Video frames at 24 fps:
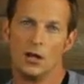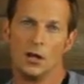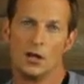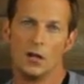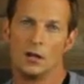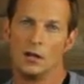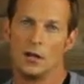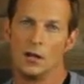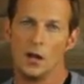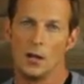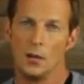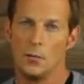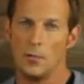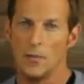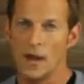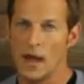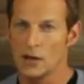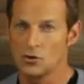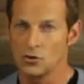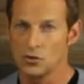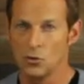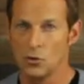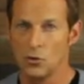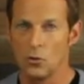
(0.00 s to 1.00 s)
in a
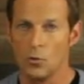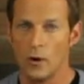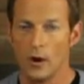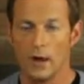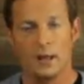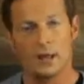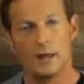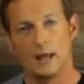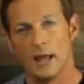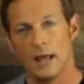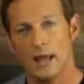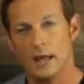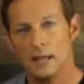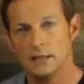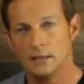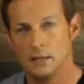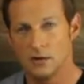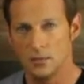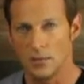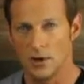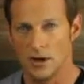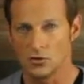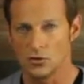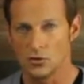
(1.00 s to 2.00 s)
magical way and end in
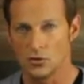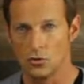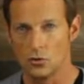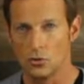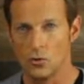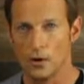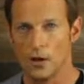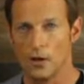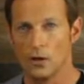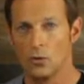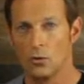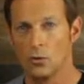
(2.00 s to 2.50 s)
a magical way,